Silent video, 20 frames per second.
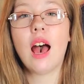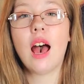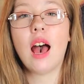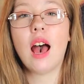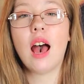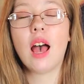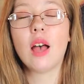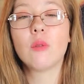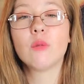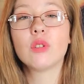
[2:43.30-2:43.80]

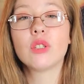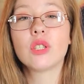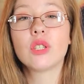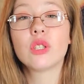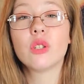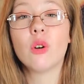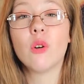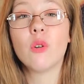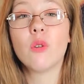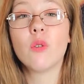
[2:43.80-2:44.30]
I was
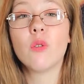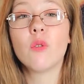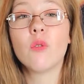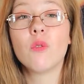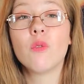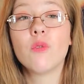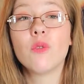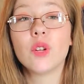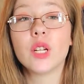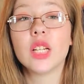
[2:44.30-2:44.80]
so
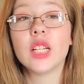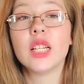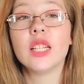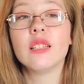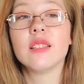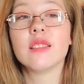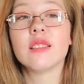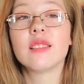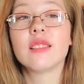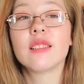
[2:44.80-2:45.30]

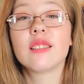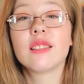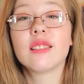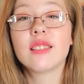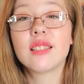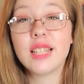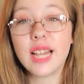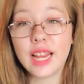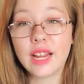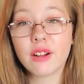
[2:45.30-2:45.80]
freaking
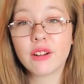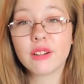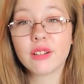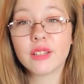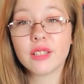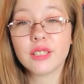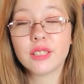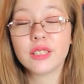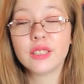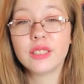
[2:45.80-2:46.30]

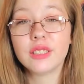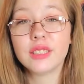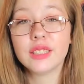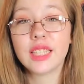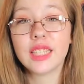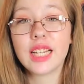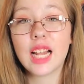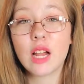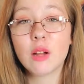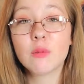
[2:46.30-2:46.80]
scared.
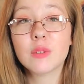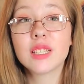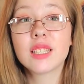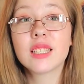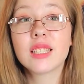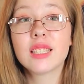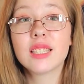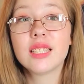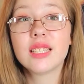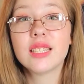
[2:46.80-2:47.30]
Like, I
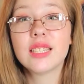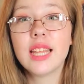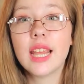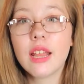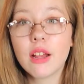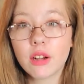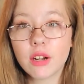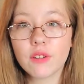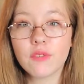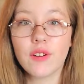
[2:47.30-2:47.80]
was
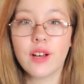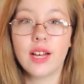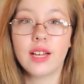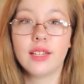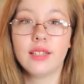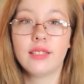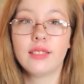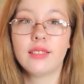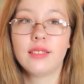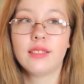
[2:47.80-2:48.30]

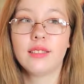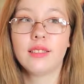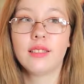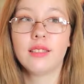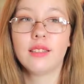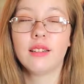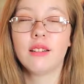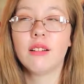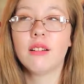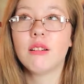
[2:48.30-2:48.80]
terrified.
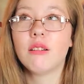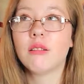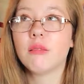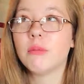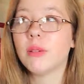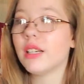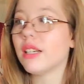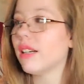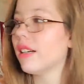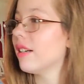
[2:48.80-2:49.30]
Oh
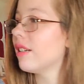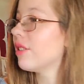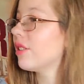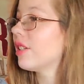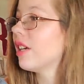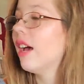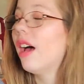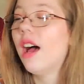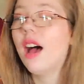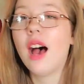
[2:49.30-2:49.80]
my gosh.
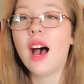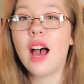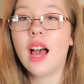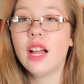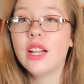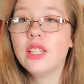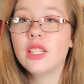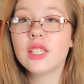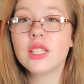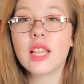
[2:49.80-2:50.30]

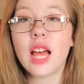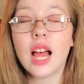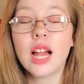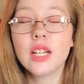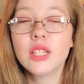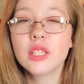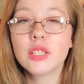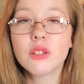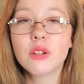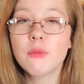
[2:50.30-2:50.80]
I
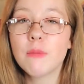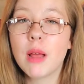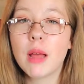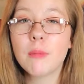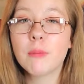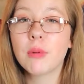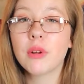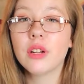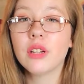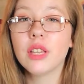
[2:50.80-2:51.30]
just
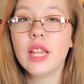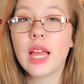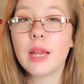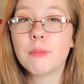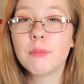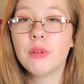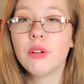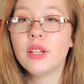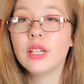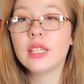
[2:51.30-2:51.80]
remember
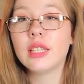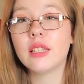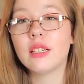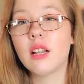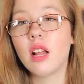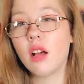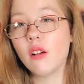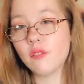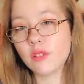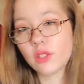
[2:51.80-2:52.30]
like pulling the
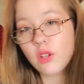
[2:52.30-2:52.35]
covers